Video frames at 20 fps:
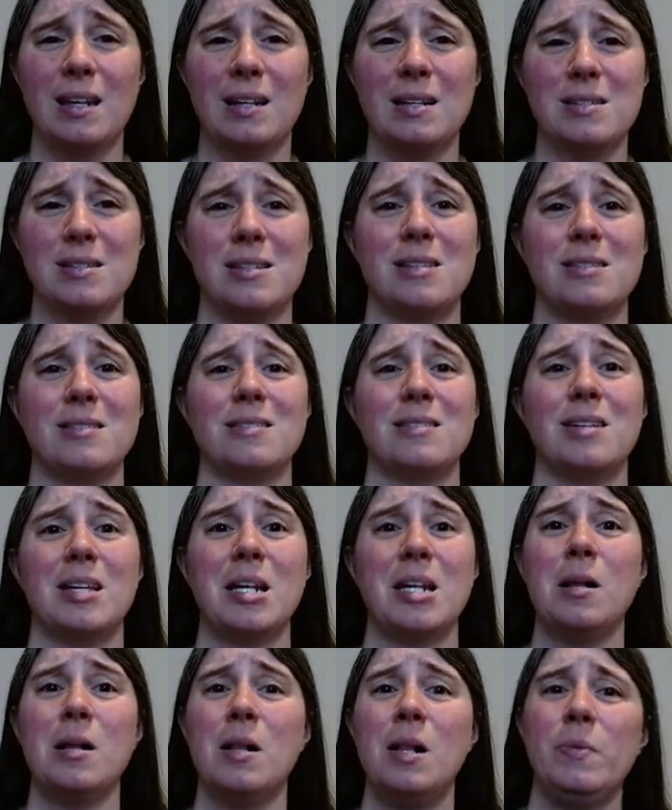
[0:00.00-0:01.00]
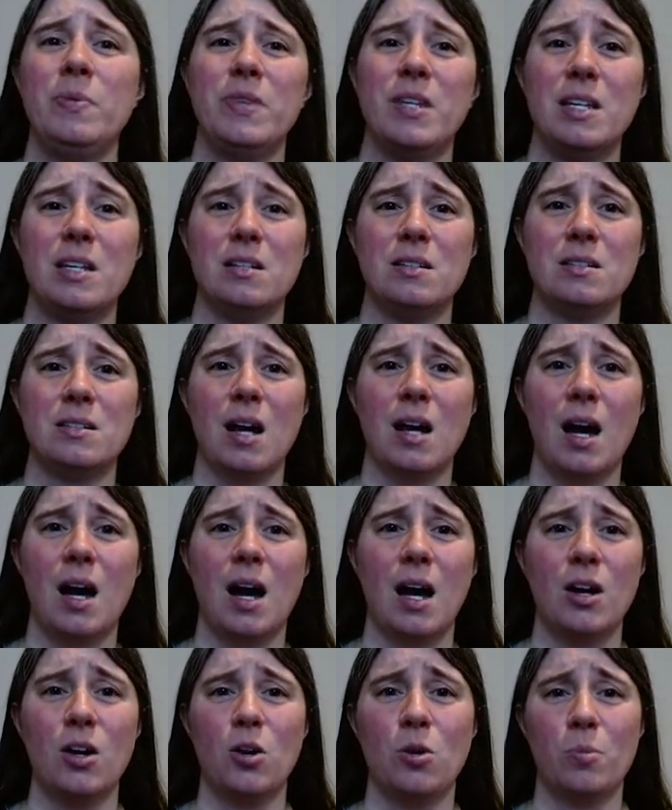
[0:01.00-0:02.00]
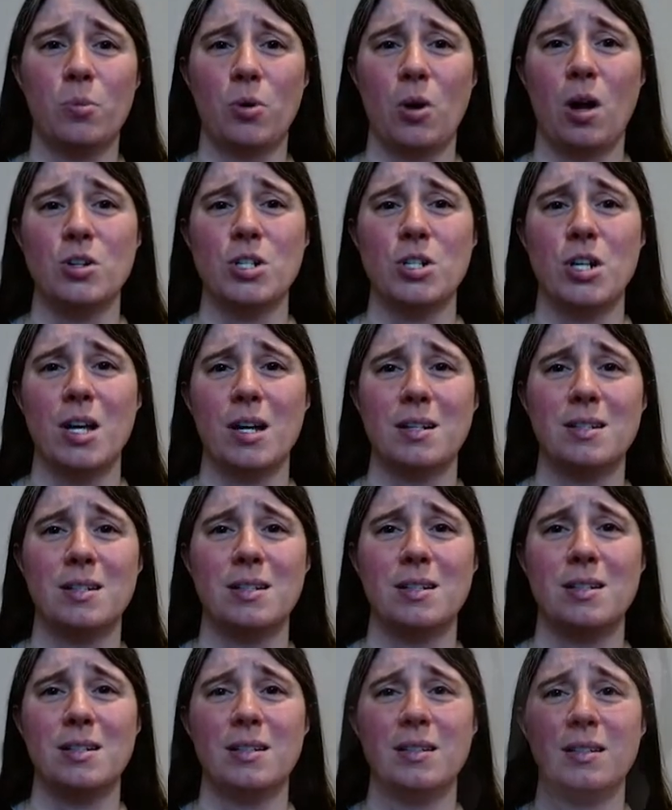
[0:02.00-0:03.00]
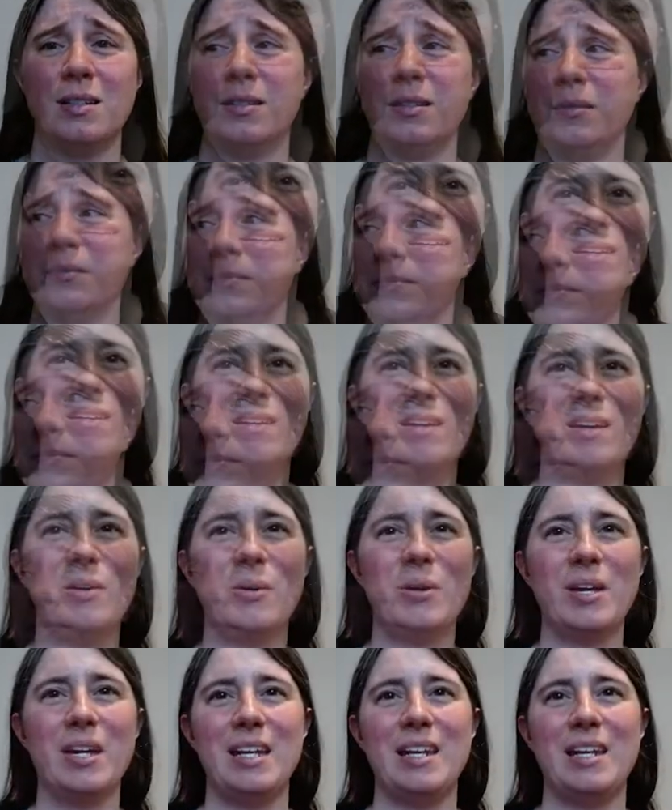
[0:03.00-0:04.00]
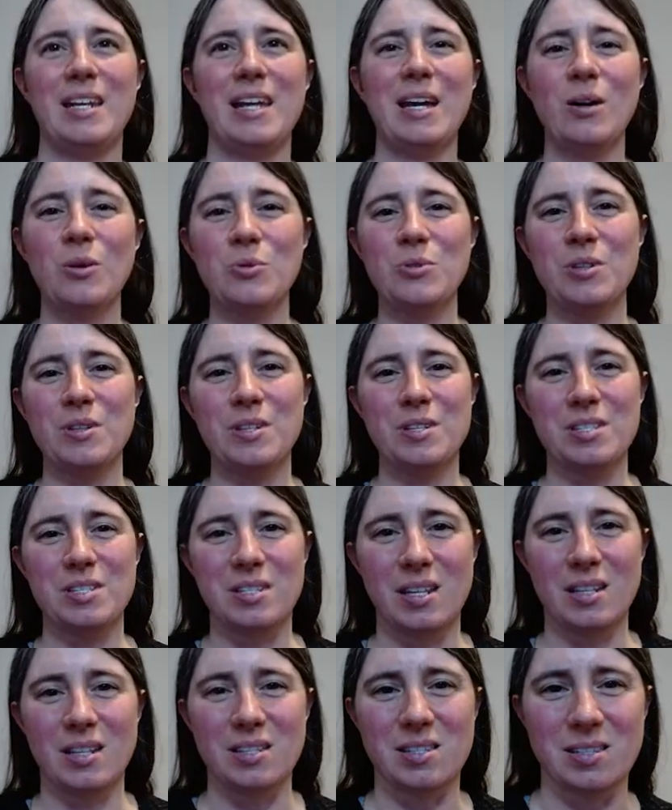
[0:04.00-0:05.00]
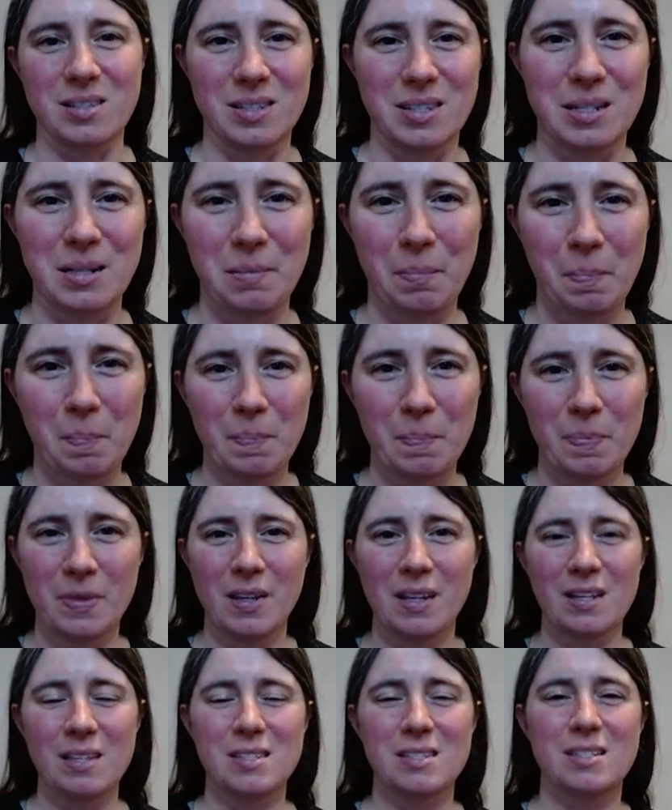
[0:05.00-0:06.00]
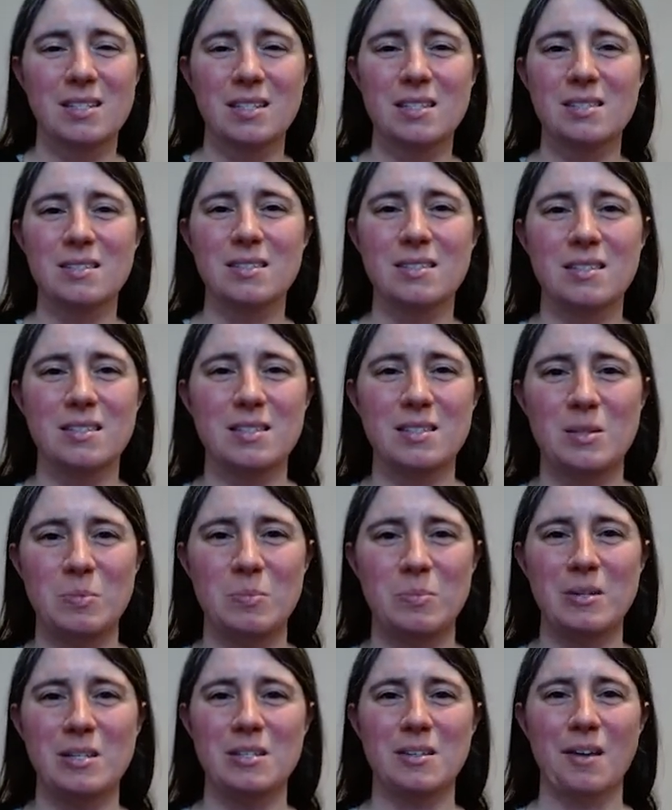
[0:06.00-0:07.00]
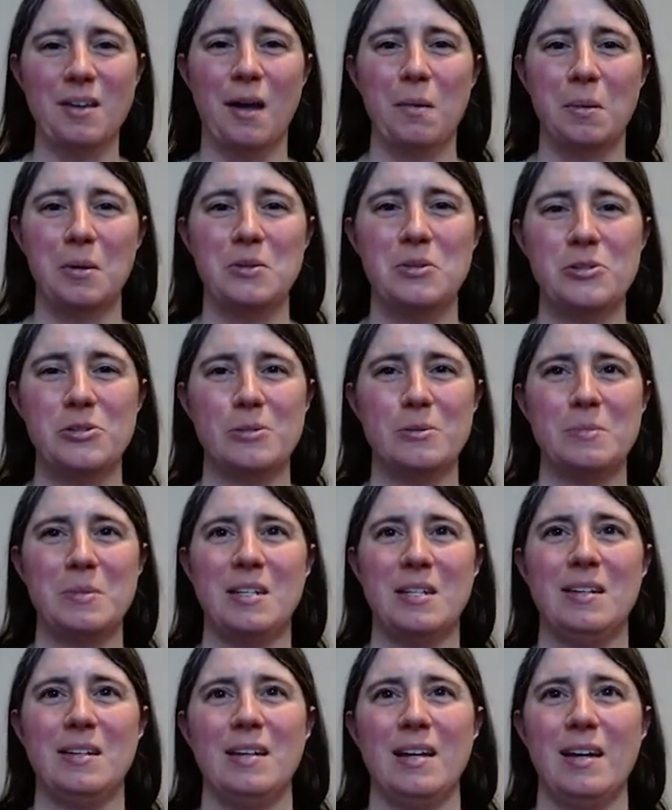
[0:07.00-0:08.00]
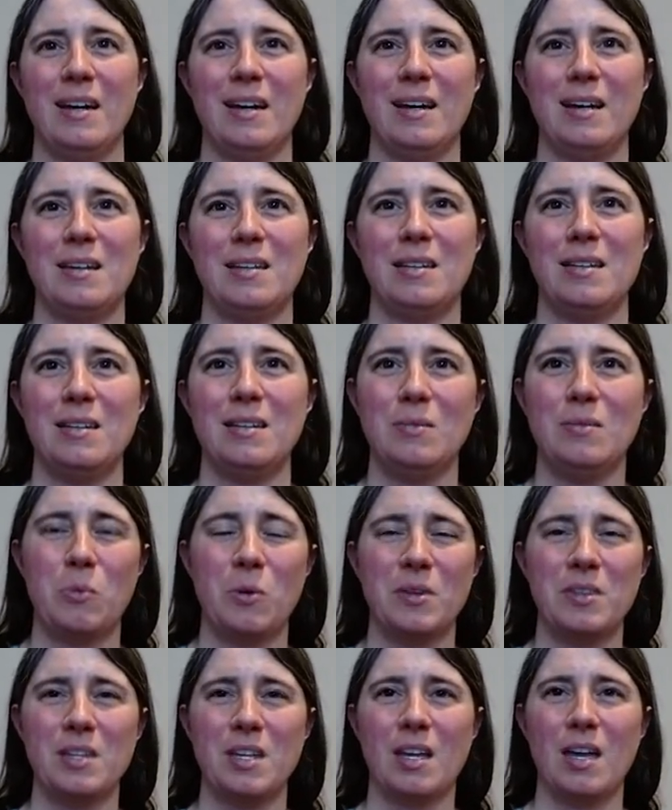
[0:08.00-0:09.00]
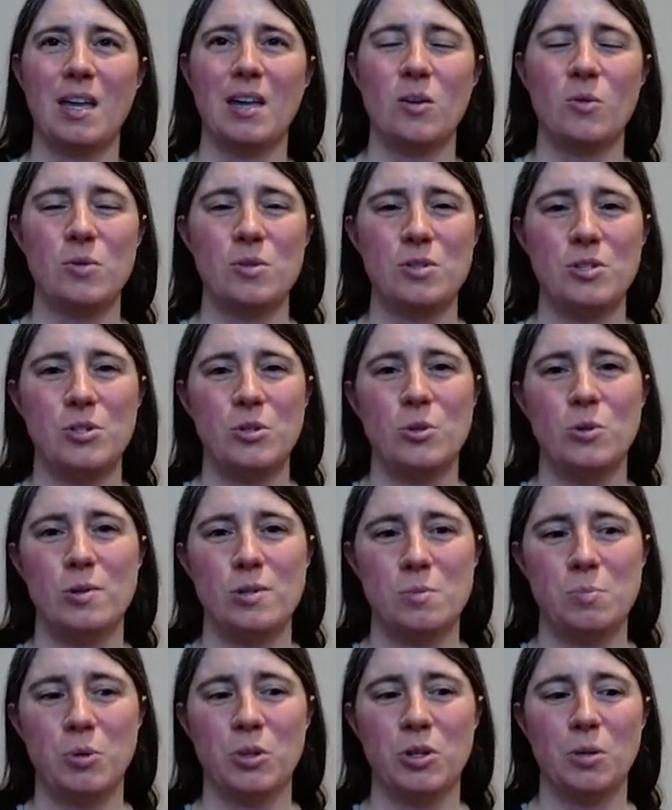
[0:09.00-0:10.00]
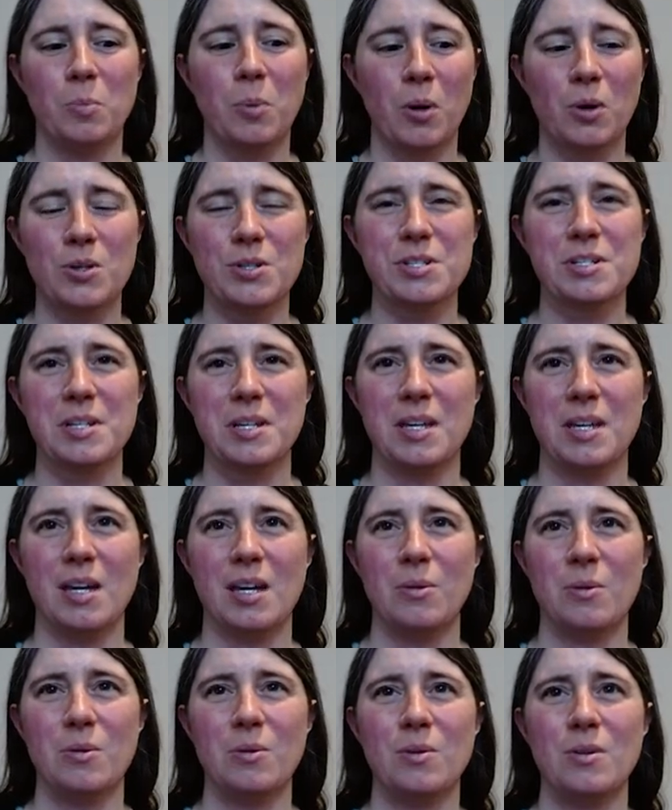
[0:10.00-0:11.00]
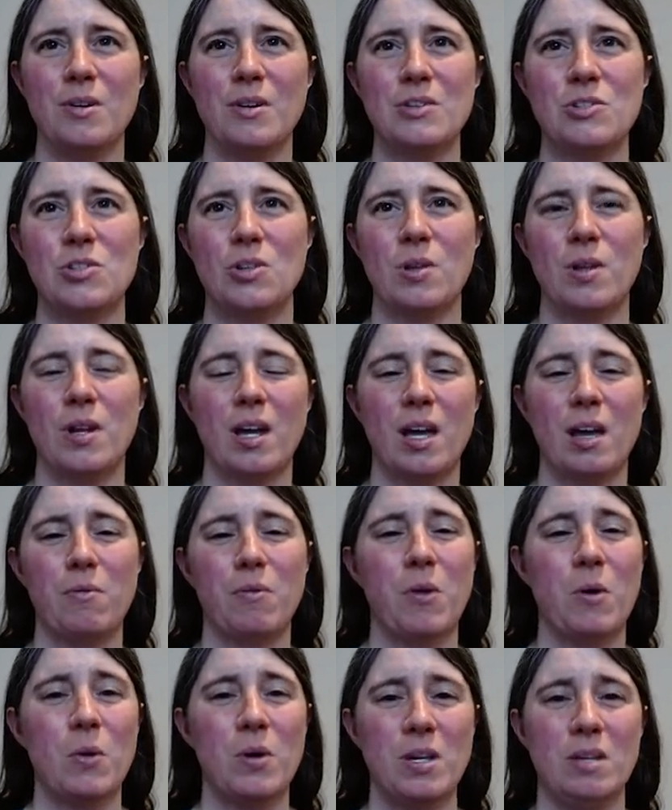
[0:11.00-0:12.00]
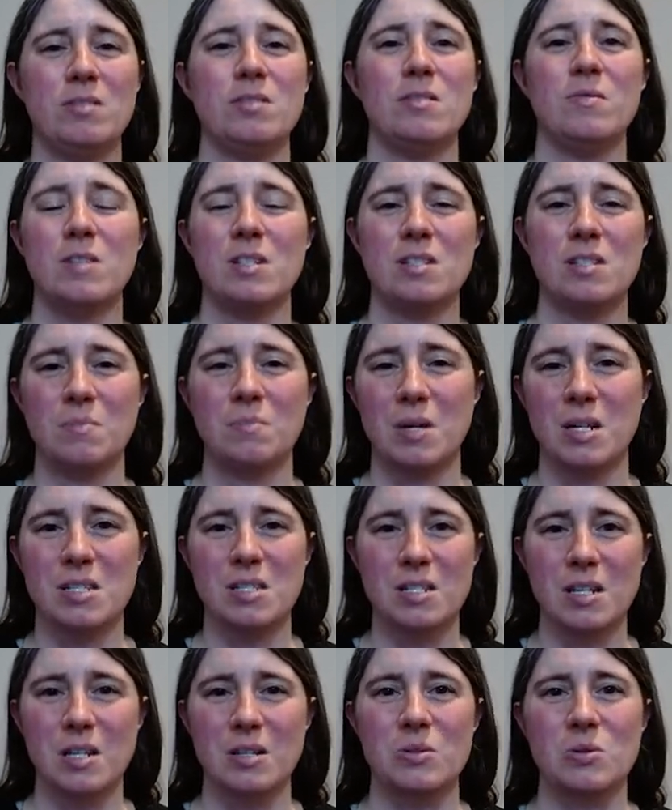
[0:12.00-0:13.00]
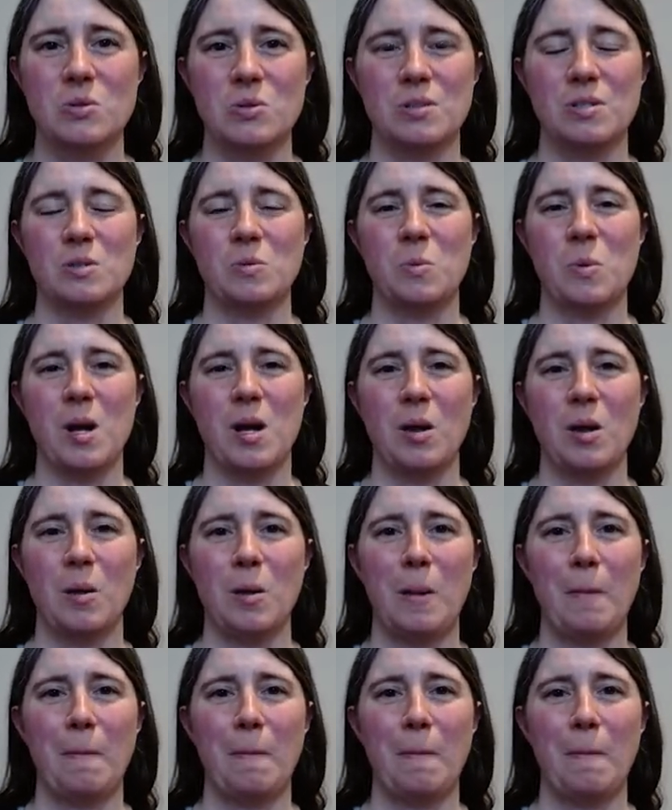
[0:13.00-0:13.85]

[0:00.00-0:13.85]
and stenciling the entire project. Okay, now to the stenciling. Stenciling is a bit time consuming. Uh, one thing I always do is put the parts together so that I have cohesiveness in my stencils as well.